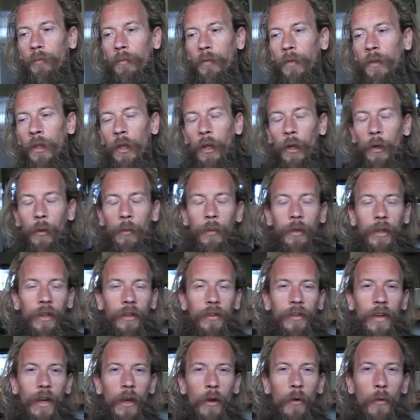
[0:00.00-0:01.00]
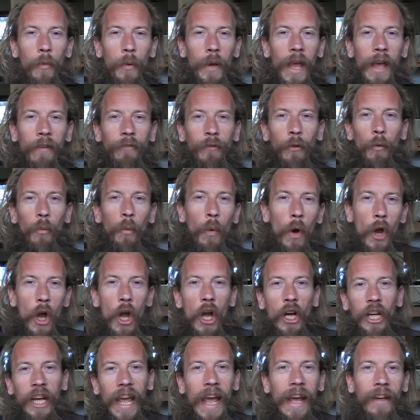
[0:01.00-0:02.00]
you know, when they say, oh, we have to
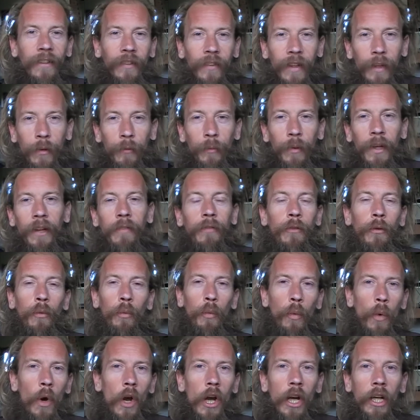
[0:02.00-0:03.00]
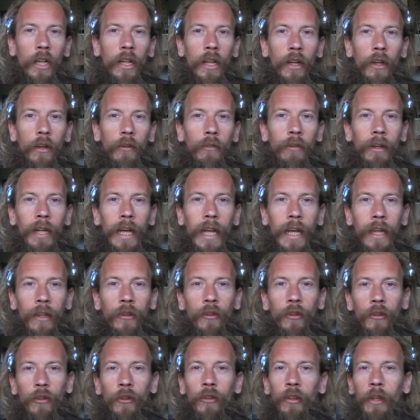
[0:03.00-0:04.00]
work at it, we have to work at a
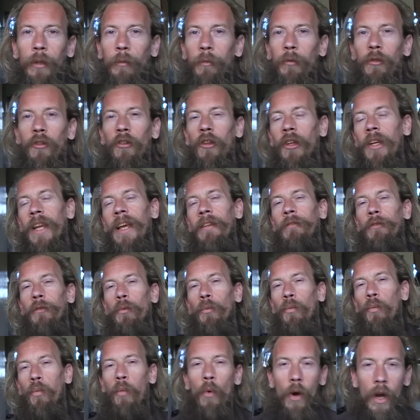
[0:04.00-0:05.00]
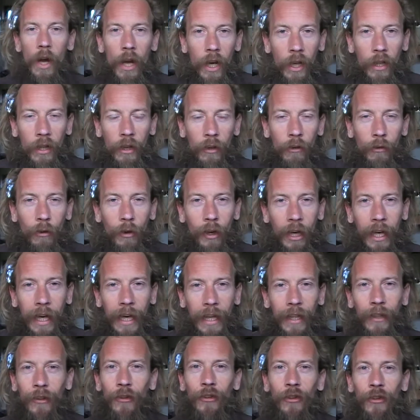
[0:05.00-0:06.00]
relationship. You shouldn't have to work at a
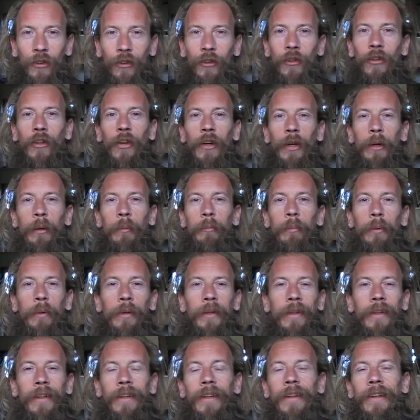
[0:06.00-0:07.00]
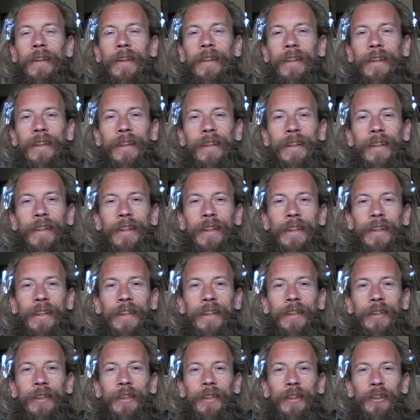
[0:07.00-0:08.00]
relationship.
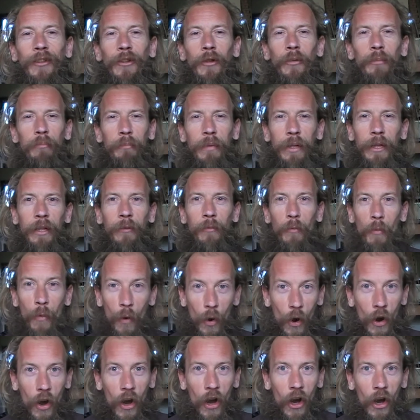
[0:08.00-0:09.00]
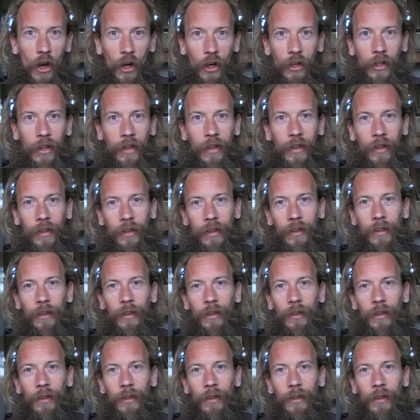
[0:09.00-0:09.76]
It shouldn't be work.